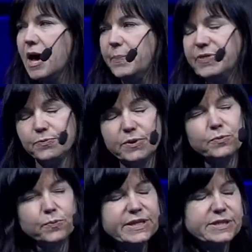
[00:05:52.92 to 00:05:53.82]
But the
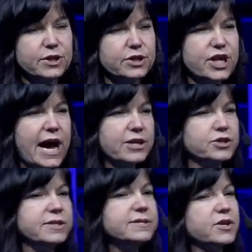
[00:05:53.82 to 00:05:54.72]
real research
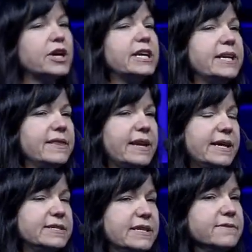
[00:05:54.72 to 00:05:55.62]
actually started in the
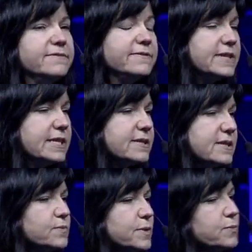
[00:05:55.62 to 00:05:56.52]
1950s,
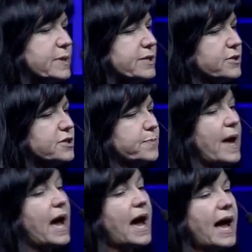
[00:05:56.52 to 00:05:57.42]
the real research
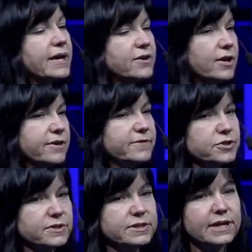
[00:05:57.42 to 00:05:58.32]
behind
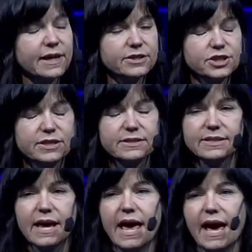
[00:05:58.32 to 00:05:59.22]
artificial intelligence,
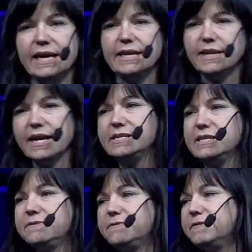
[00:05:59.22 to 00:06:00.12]
and in
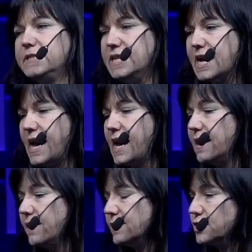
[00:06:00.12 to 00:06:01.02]

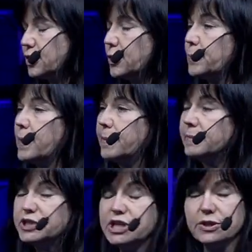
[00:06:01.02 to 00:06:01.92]
1959, the term
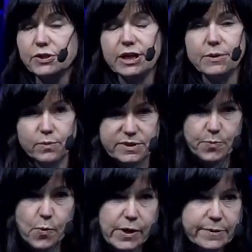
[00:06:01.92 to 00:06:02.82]
machine learning was
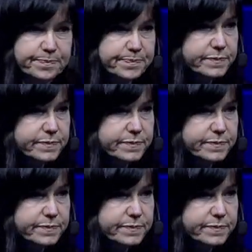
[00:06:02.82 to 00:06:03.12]
born.